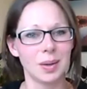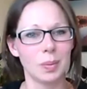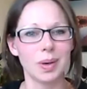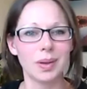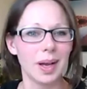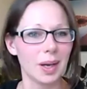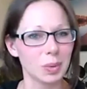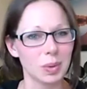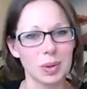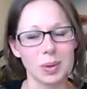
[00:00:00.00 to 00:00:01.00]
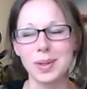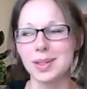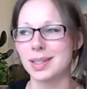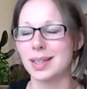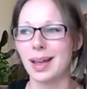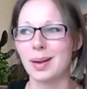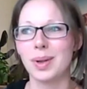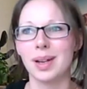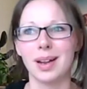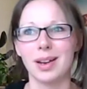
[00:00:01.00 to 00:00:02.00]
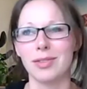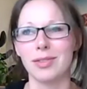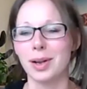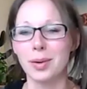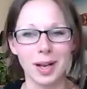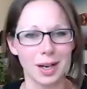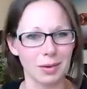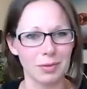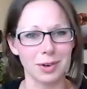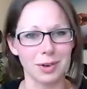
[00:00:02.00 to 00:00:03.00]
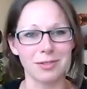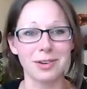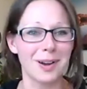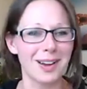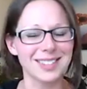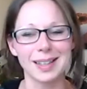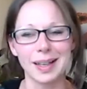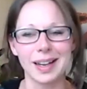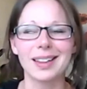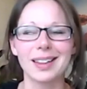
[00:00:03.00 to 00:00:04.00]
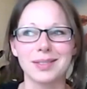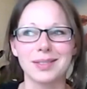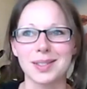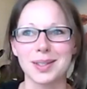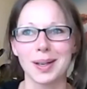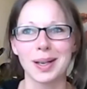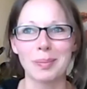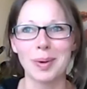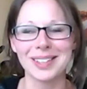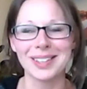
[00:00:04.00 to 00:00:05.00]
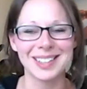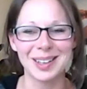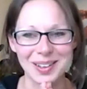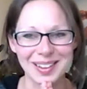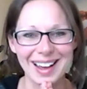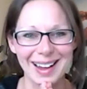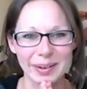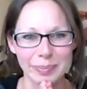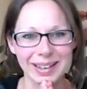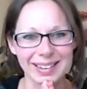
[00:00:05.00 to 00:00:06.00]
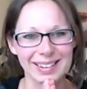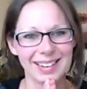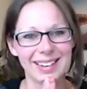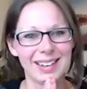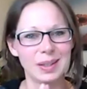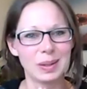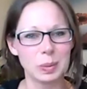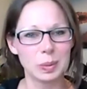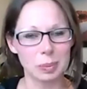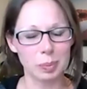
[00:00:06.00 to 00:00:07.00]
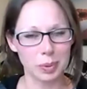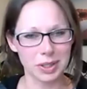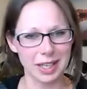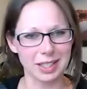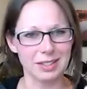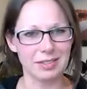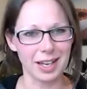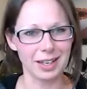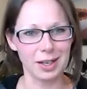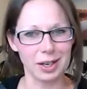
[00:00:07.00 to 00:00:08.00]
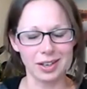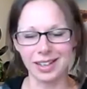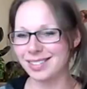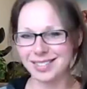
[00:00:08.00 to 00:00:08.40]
what are the actual goals and it can be invigorating for for boxing like i'd love to start kickboxing and all that but with protective headgear and